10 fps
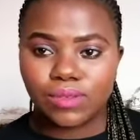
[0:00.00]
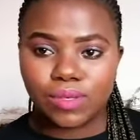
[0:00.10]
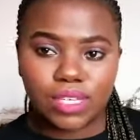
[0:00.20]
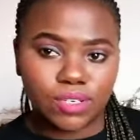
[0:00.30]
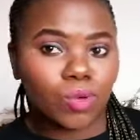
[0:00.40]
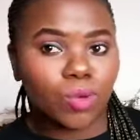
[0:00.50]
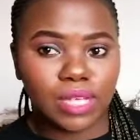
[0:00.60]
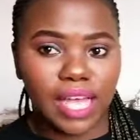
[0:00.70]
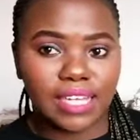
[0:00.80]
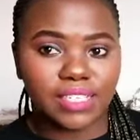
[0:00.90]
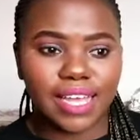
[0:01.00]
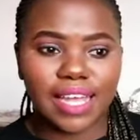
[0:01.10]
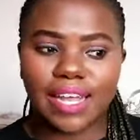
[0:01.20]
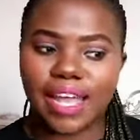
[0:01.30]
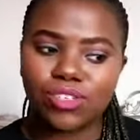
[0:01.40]
he told Ash,
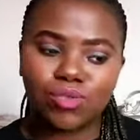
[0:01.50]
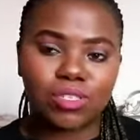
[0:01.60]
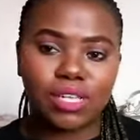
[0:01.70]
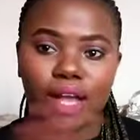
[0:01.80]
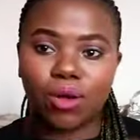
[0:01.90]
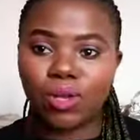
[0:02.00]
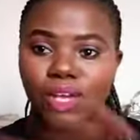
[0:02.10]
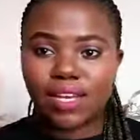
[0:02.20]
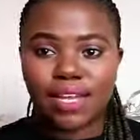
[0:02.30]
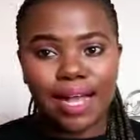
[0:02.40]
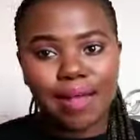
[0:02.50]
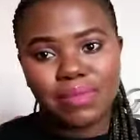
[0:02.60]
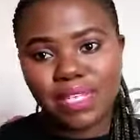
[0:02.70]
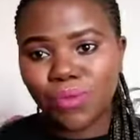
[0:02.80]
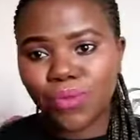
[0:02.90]
and Ash was like, okay, nigga,
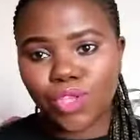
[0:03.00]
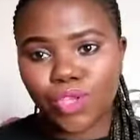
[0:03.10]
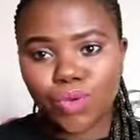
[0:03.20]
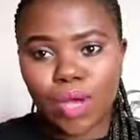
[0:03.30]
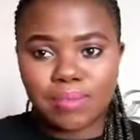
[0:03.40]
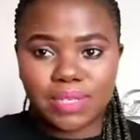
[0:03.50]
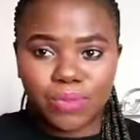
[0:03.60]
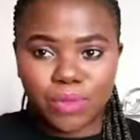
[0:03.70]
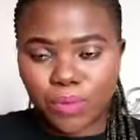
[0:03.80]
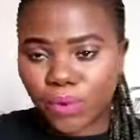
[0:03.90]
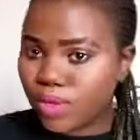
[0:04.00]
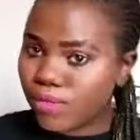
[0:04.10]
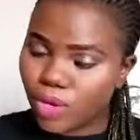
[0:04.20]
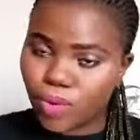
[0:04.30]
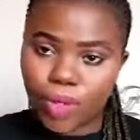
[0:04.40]
I'm done with you. I'm done with both
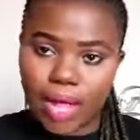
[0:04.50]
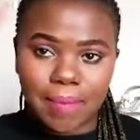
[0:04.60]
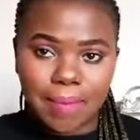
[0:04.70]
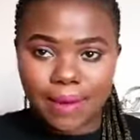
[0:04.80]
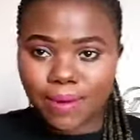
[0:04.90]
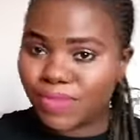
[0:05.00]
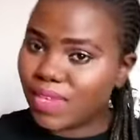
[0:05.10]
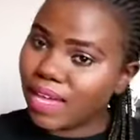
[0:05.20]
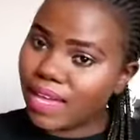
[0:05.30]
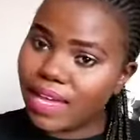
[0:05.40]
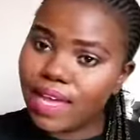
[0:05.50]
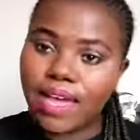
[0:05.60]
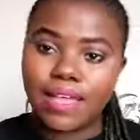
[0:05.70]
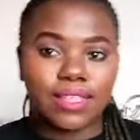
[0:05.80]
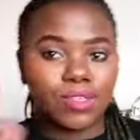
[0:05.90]
of you. I'm out of here.
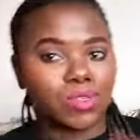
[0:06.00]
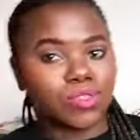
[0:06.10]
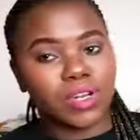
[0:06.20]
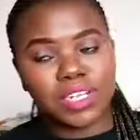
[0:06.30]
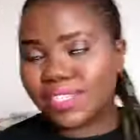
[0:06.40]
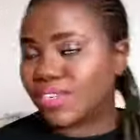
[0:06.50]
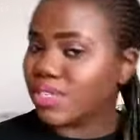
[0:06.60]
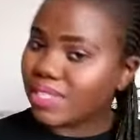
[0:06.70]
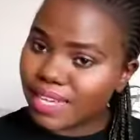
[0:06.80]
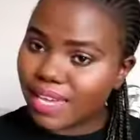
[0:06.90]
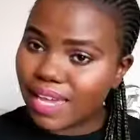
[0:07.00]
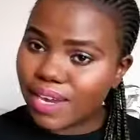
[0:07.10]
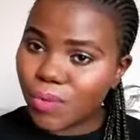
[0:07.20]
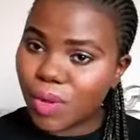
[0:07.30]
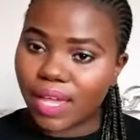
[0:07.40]
This was not a serious thing
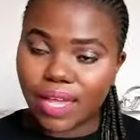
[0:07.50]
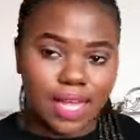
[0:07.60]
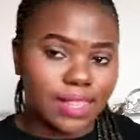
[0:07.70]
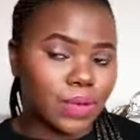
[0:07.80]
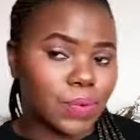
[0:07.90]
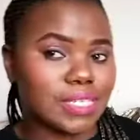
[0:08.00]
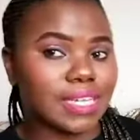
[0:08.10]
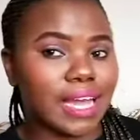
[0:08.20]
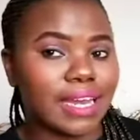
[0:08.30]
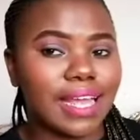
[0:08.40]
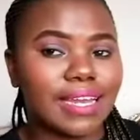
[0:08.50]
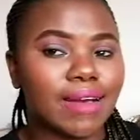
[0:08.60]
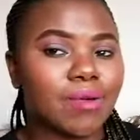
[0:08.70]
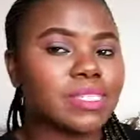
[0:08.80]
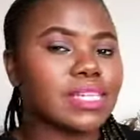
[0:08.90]
anyway. And they were done. And
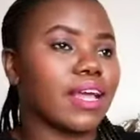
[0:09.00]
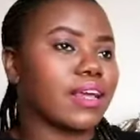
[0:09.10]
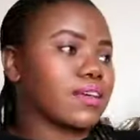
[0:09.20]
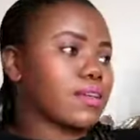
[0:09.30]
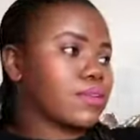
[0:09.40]
I was like,